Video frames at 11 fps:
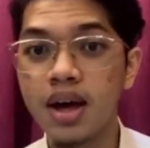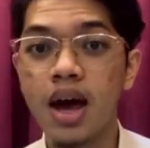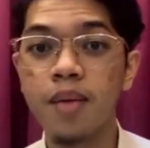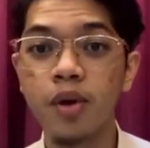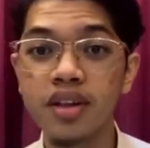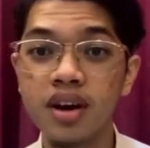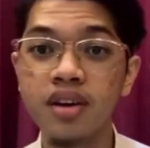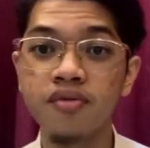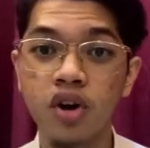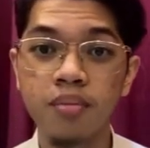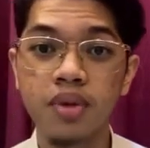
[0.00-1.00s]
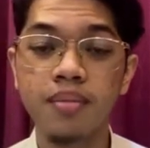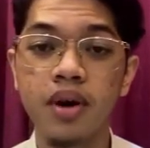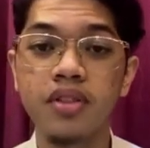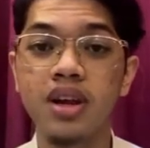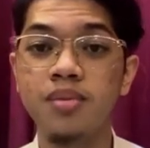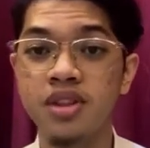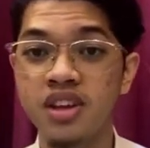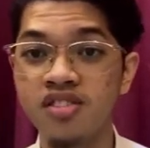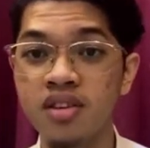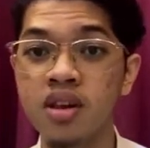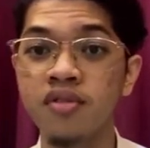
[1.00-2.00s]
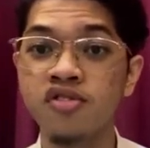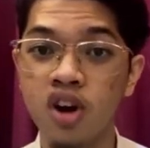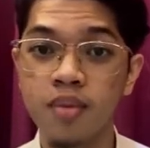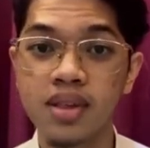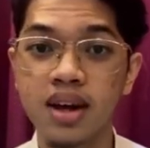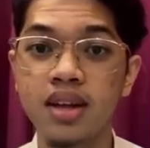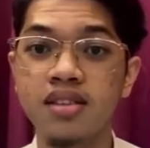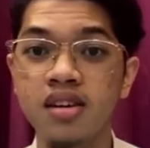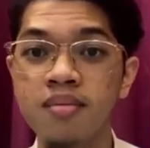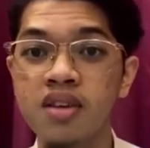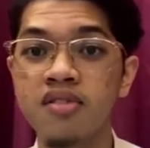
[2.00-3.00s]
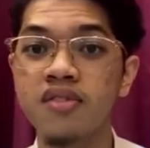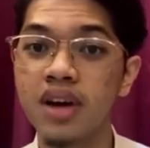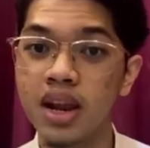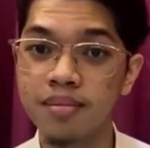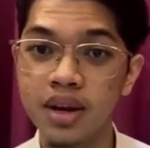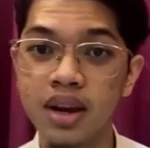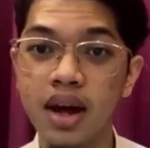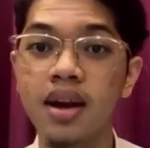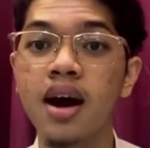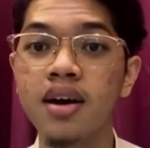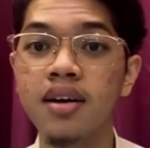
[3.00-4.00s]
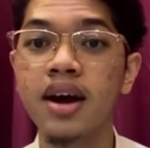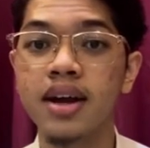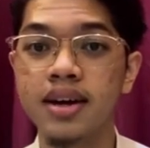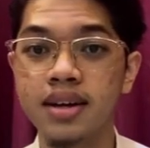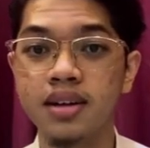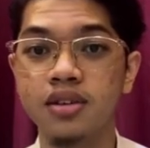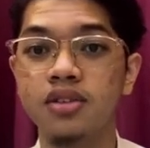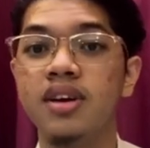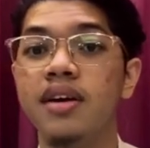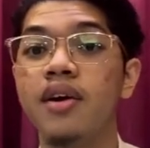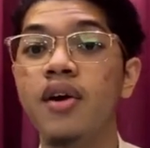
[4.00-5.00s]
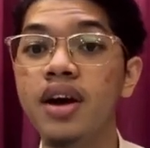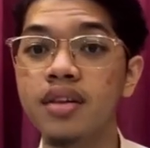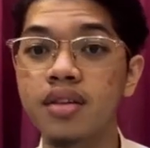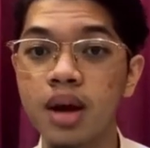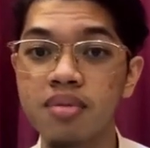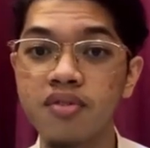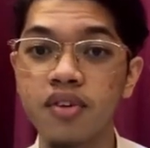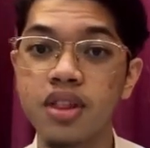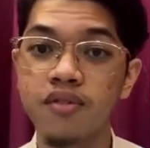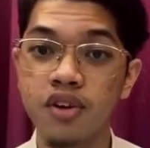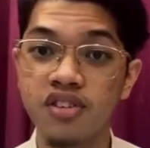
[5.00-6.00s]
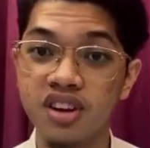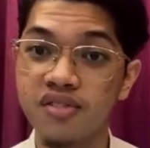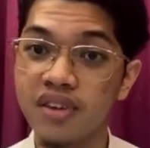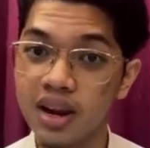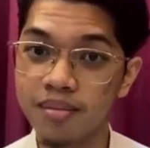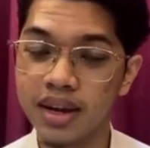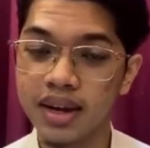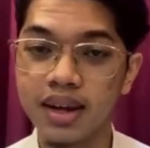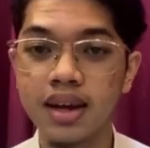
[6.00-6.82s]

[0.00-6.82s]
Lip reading: Employees are informed about the limitations of jobs in terms of development and are guided to take required steps for their future development.